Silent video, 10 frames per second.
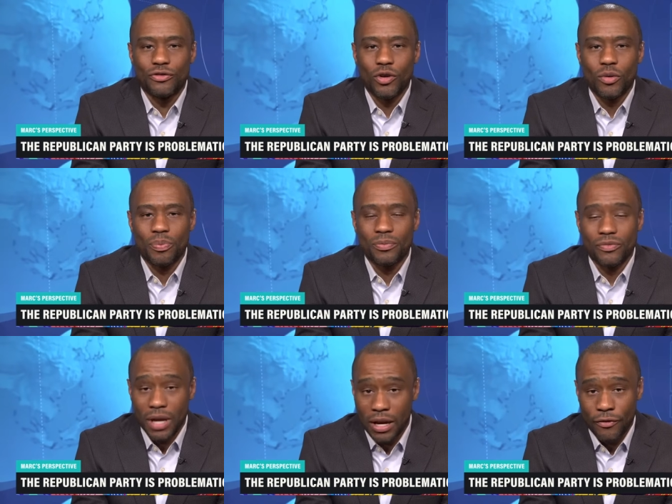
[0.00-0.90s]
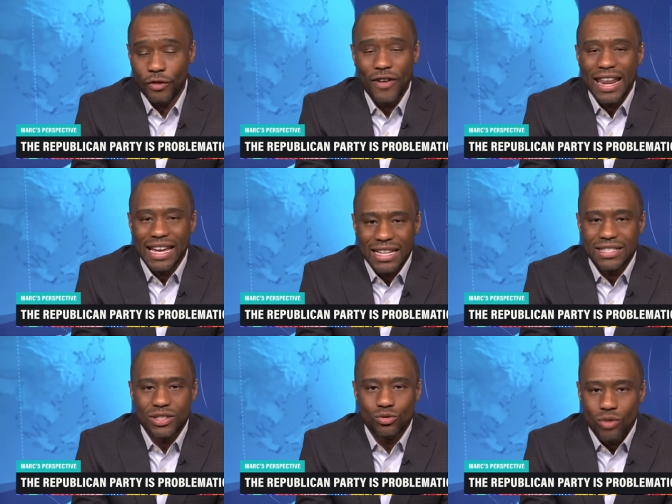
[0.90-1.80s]
folk, uh, if you're fighting
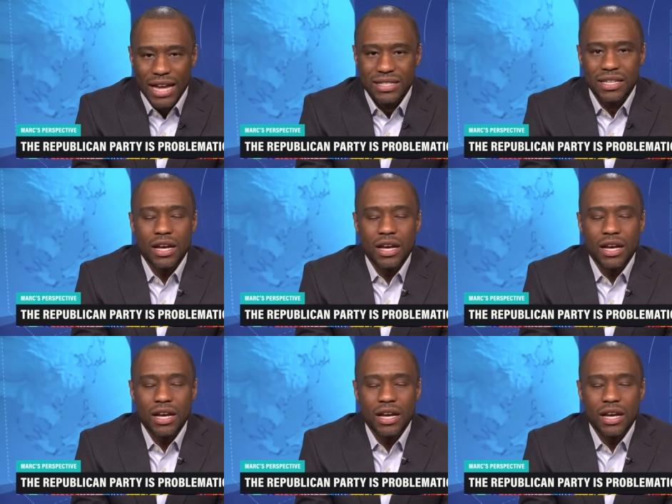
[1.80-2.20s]
against the rights